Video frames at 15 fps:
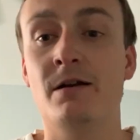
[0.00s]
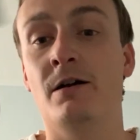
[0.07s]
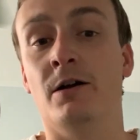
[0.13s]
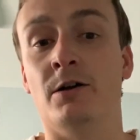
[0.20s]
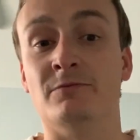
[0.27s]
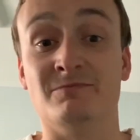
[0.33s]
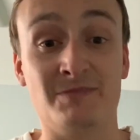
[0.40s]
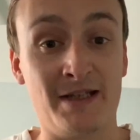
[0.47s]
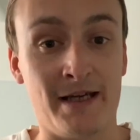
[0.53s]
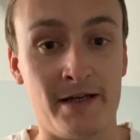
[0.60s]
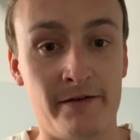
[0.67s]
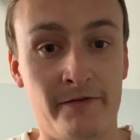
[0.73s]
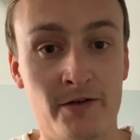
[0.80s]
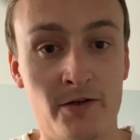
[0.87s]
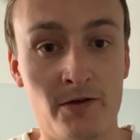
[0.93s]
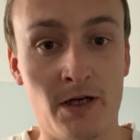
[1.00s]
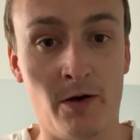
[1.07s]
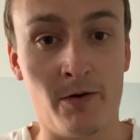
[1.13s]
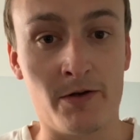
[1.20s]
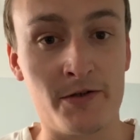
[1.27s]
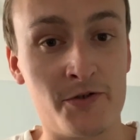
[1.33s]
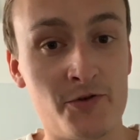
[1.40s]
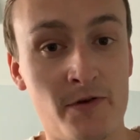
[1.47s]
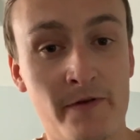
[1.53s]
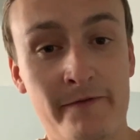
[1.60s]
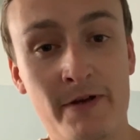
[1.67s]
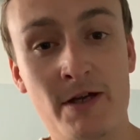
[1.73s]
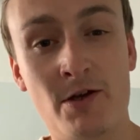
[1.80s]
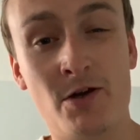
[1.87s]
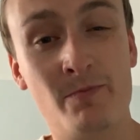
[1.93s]
Um, yeah, if you do go on and enjoy the
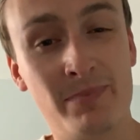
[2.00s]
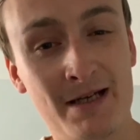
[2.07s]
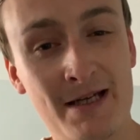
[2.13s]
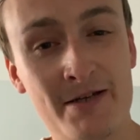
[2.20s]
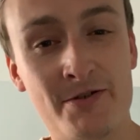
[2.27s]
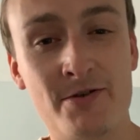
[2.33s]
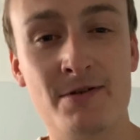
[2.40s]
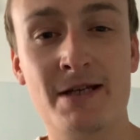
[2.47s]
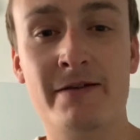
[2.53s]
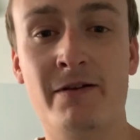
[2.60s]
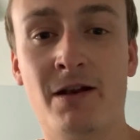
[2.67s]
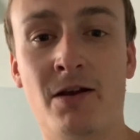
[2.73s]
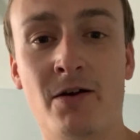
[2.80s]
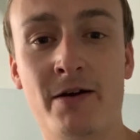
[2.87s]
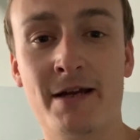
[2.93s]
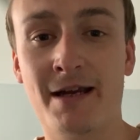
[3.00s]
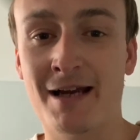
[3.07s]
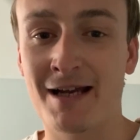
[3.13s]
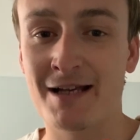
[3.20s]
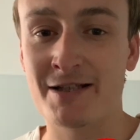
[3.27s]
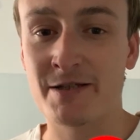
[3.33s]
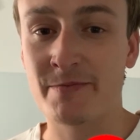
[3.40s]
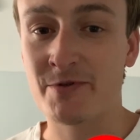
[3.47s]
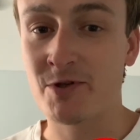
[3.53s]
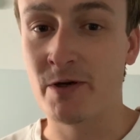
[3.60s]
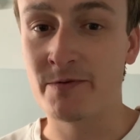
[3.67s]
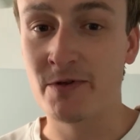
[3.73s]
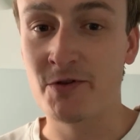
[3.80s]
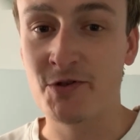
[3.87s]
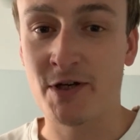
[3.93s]
video, please do leave a like and
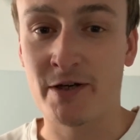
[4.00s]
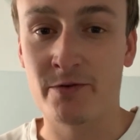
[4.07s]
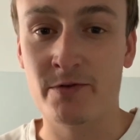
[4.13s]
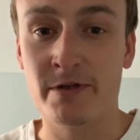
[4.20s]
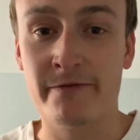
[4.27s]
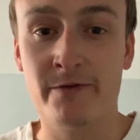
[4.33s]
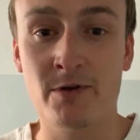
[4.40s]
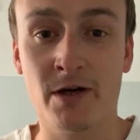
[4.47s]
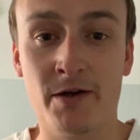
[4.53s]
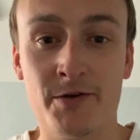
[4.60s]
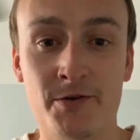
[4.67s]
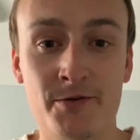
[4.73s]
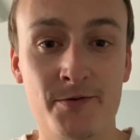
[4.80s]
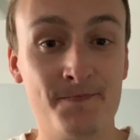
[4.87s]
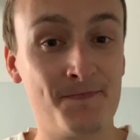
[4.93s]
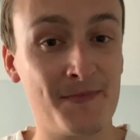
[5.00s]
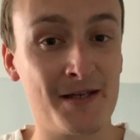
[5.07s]
subscribe to the channel if you are new.